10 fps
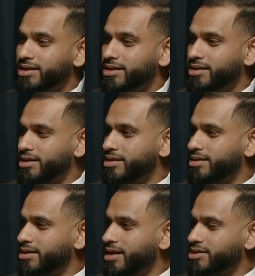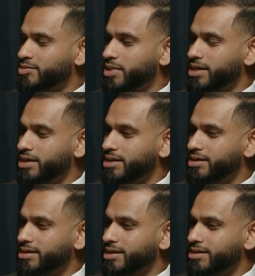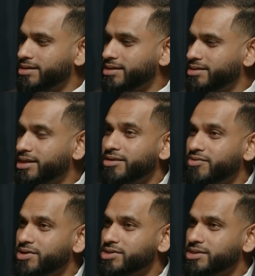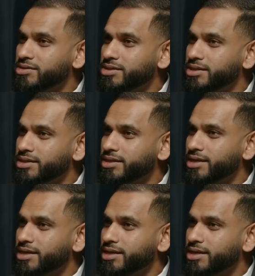than us men, and they take it very seriously.